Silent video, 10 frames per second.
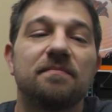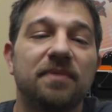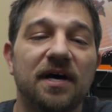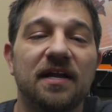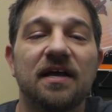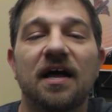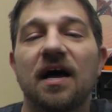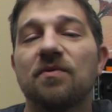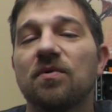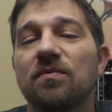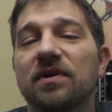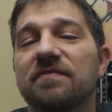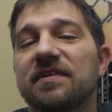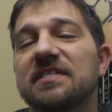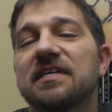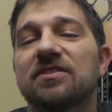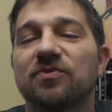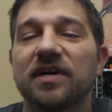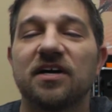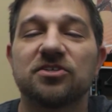But I want one of these at
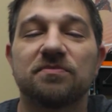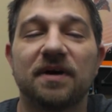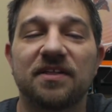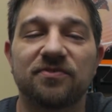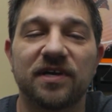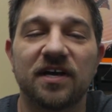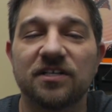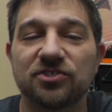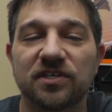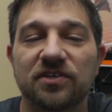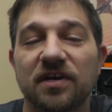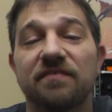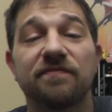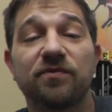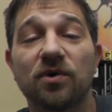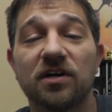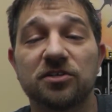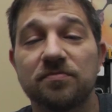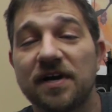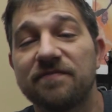300 by 300 or even
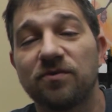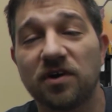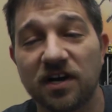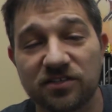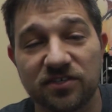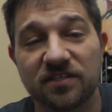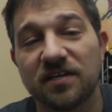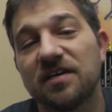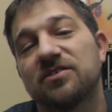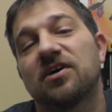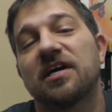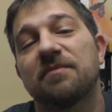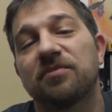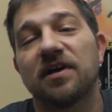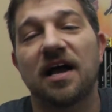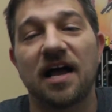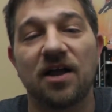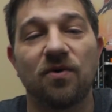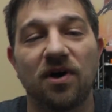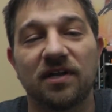400 by 400 so I can print high
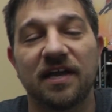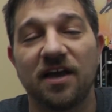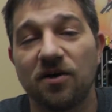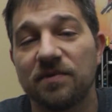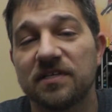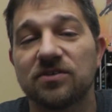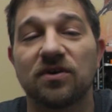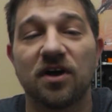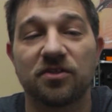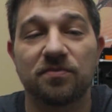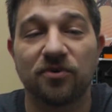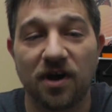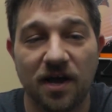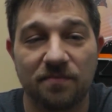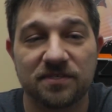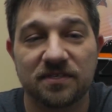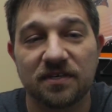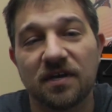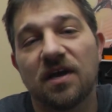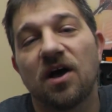quality helmets or other props.
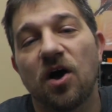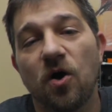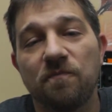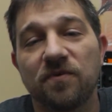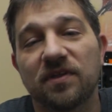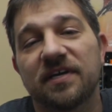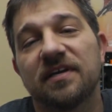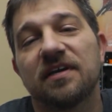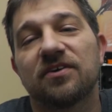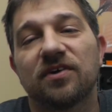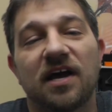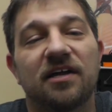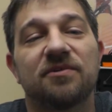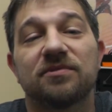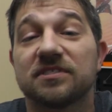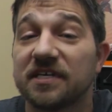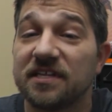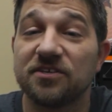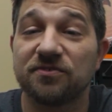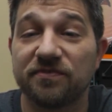Hopefully, Creality will see
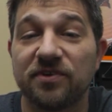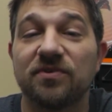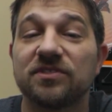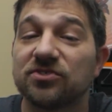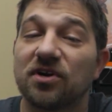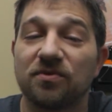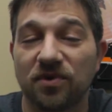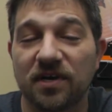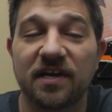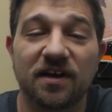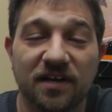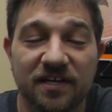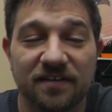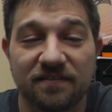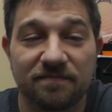this review and start working on it.